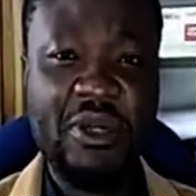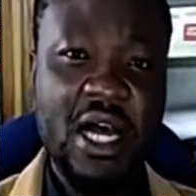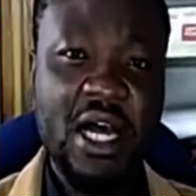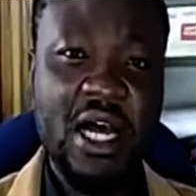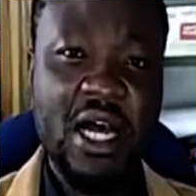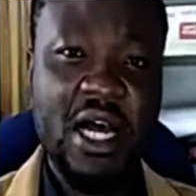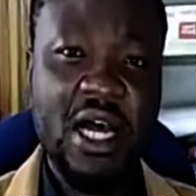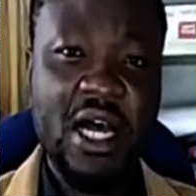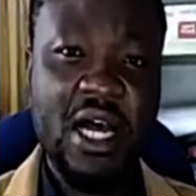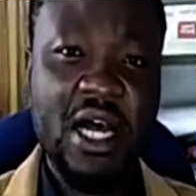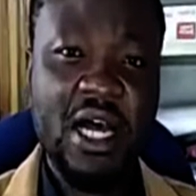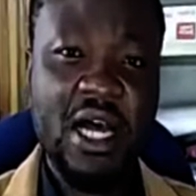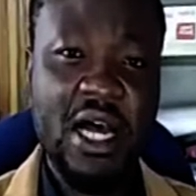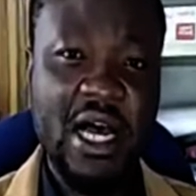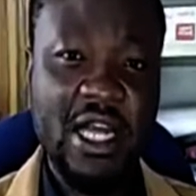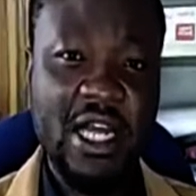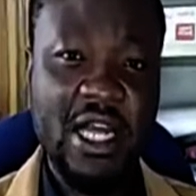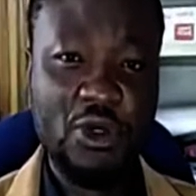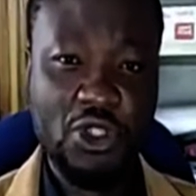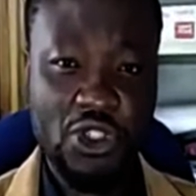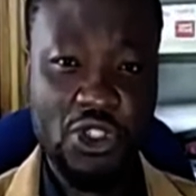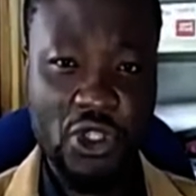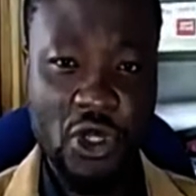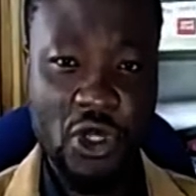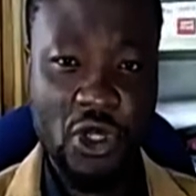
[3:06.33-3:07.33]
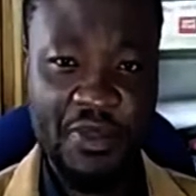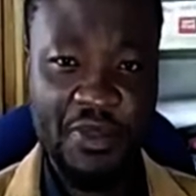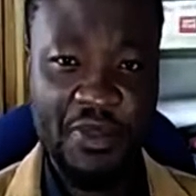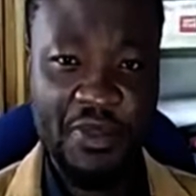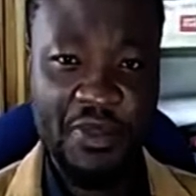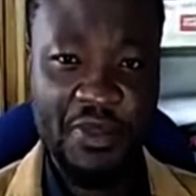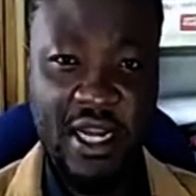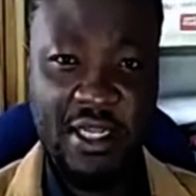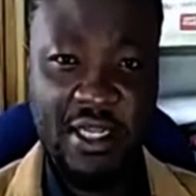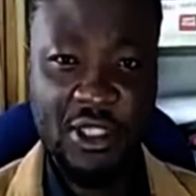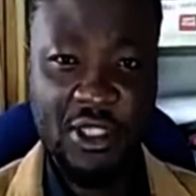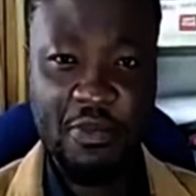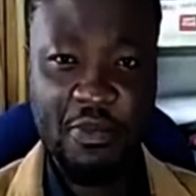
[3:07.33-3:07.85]
And those shops that are
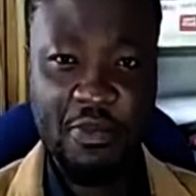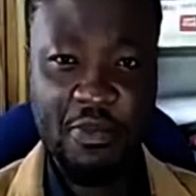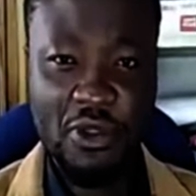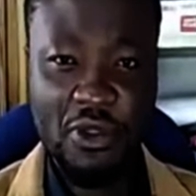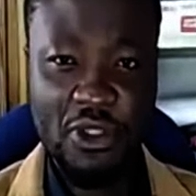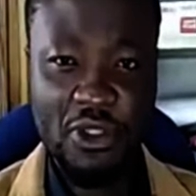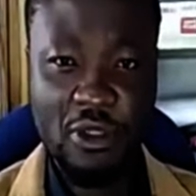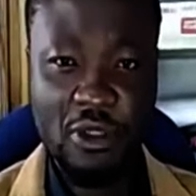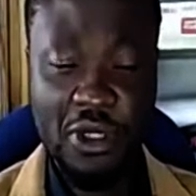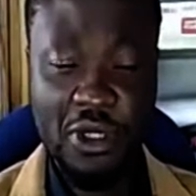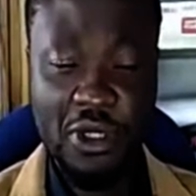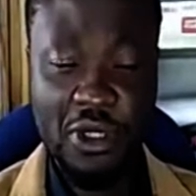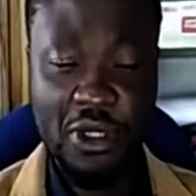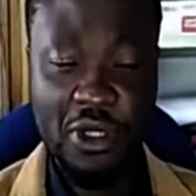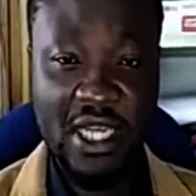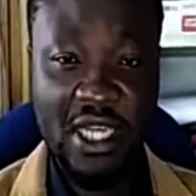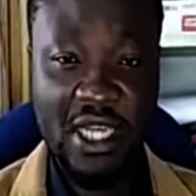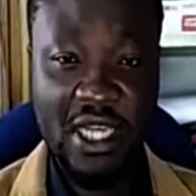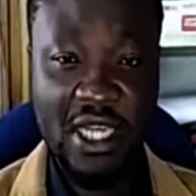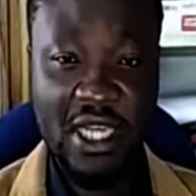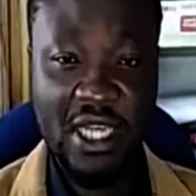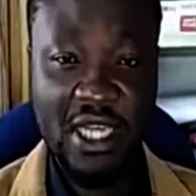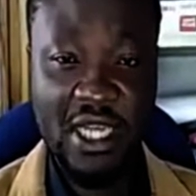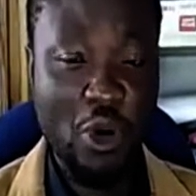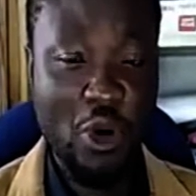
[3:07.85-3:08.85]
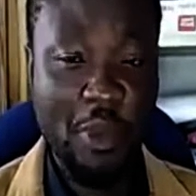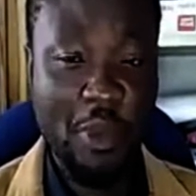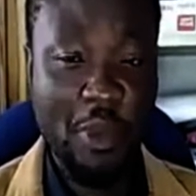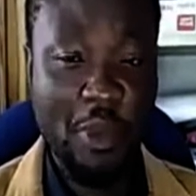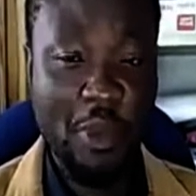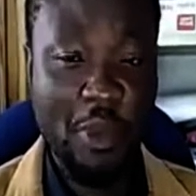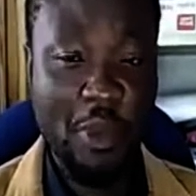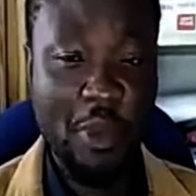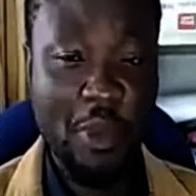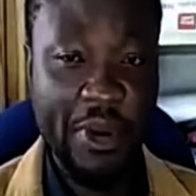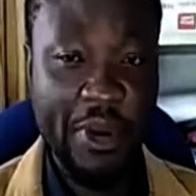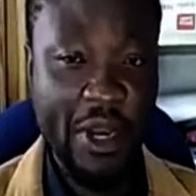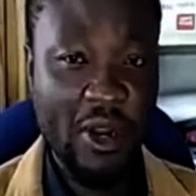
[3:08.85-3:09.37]
supposed to close are
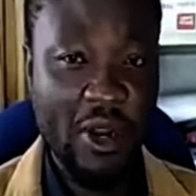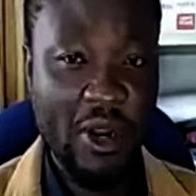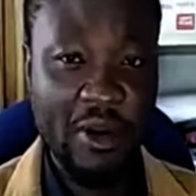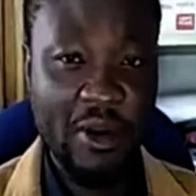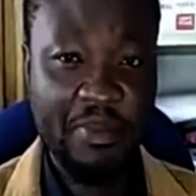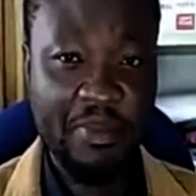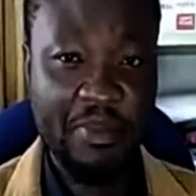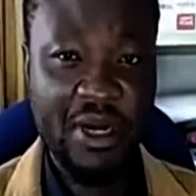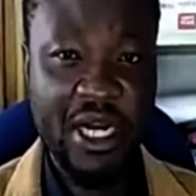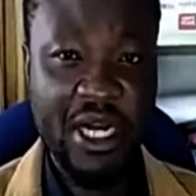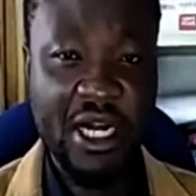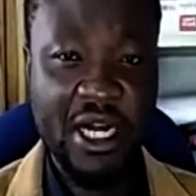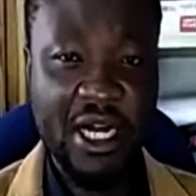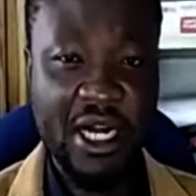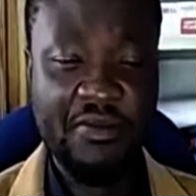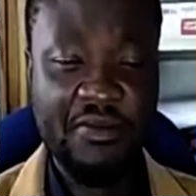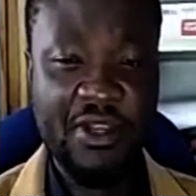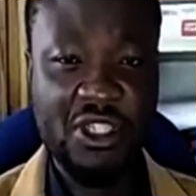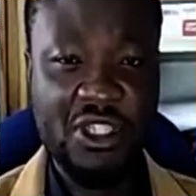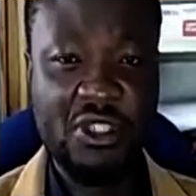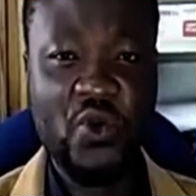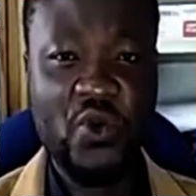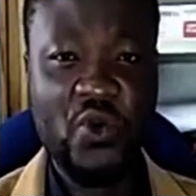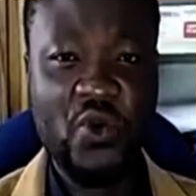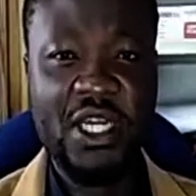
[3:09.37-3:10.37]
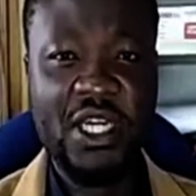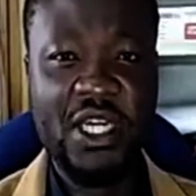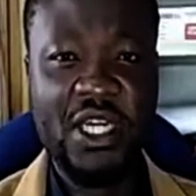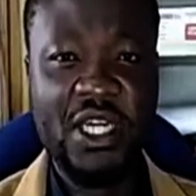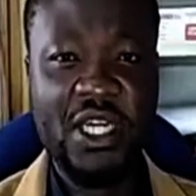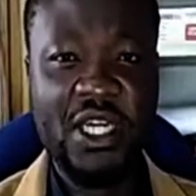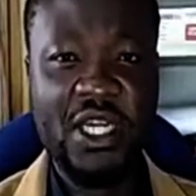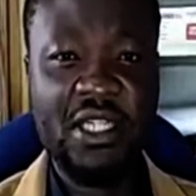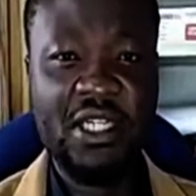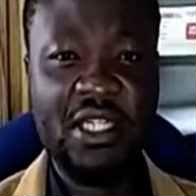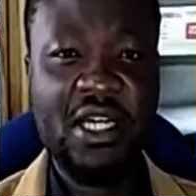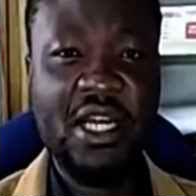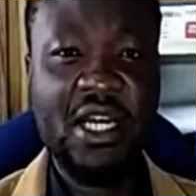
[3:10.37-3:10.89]
opening up this morning.
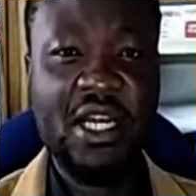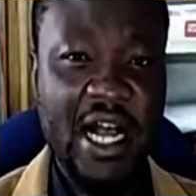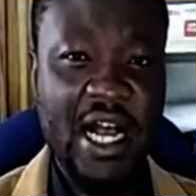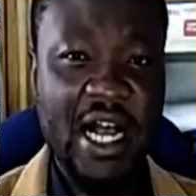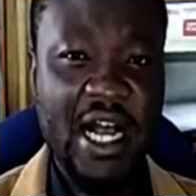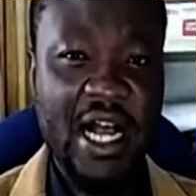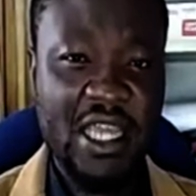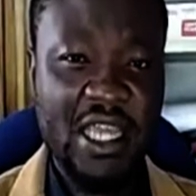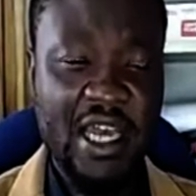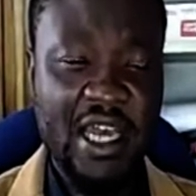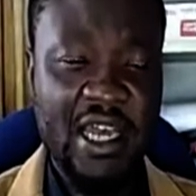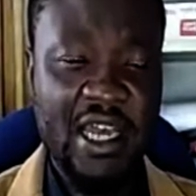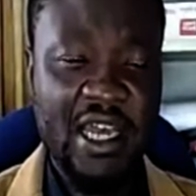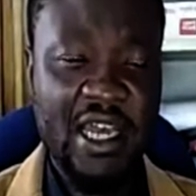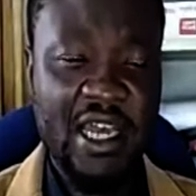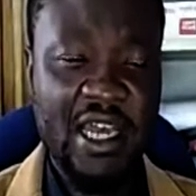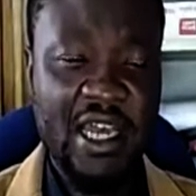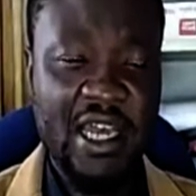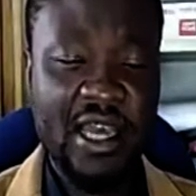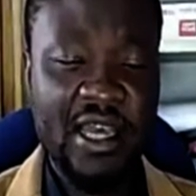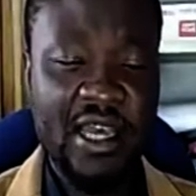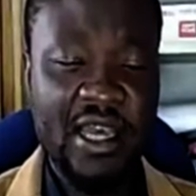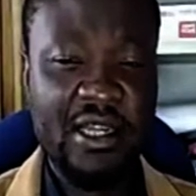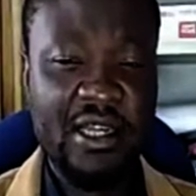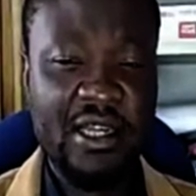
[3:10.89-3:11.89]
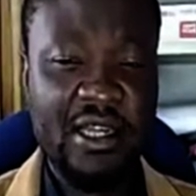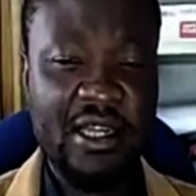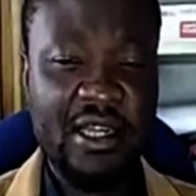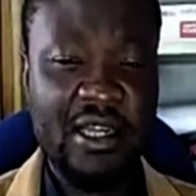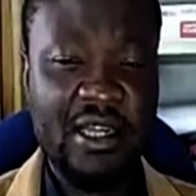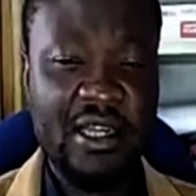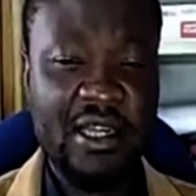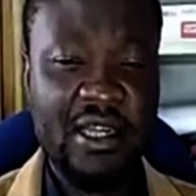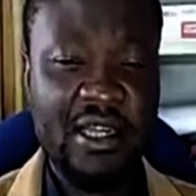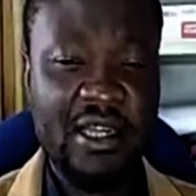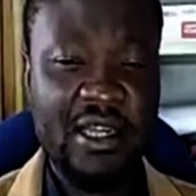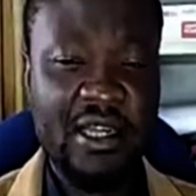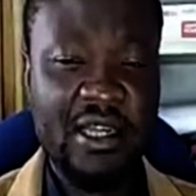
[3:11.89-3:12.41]
And then,
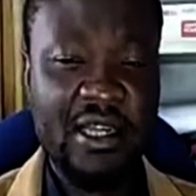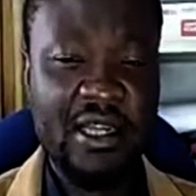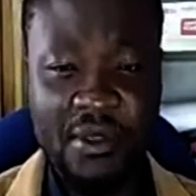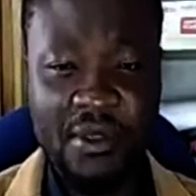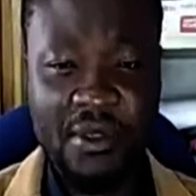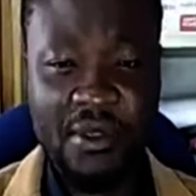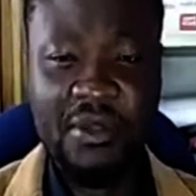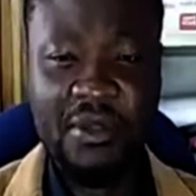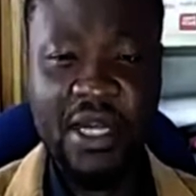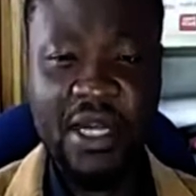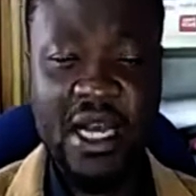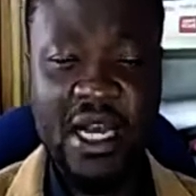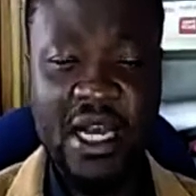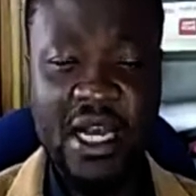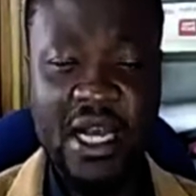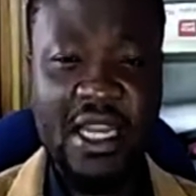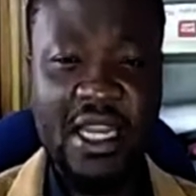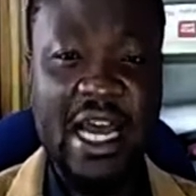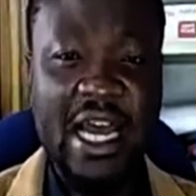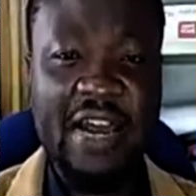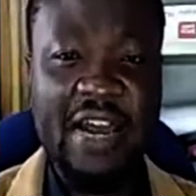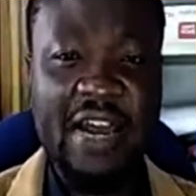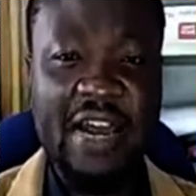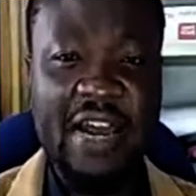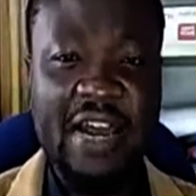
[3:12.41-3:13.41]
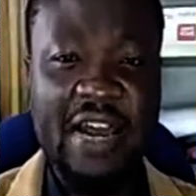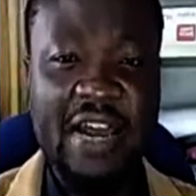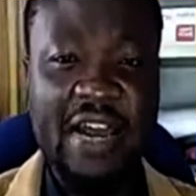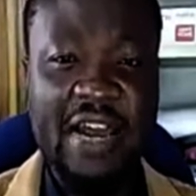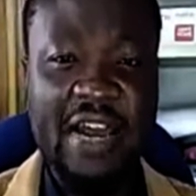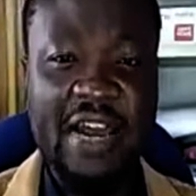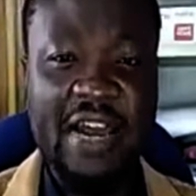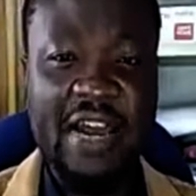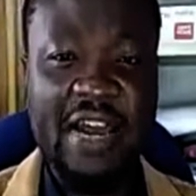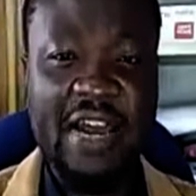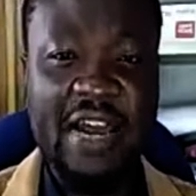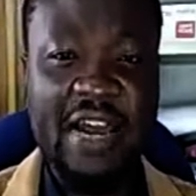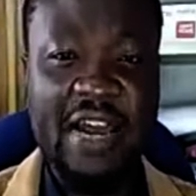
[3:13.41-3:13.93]
life
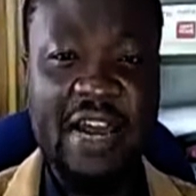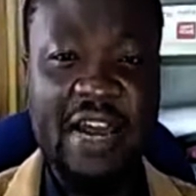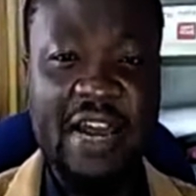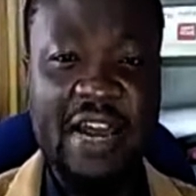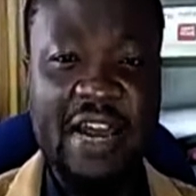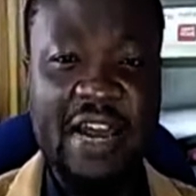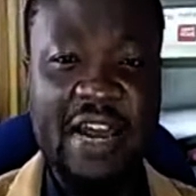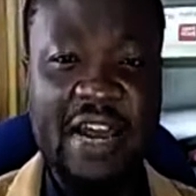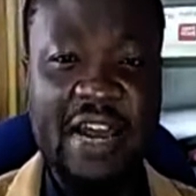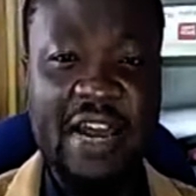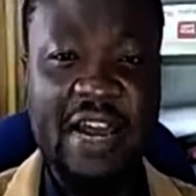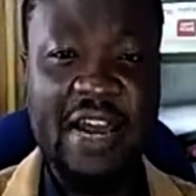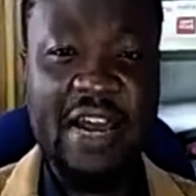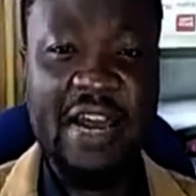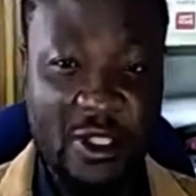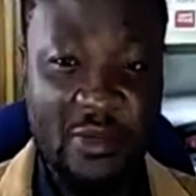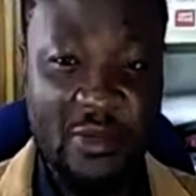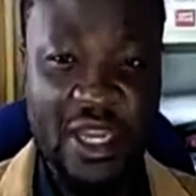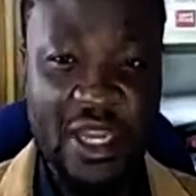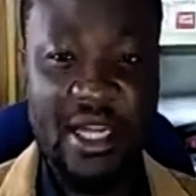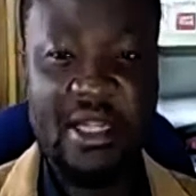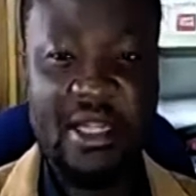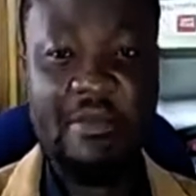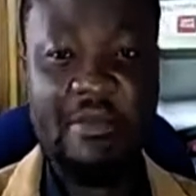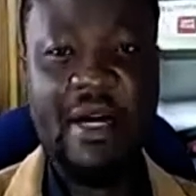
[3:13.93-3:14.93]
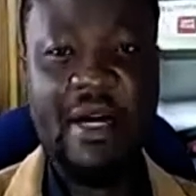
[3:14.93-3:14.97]
appears to be getting back.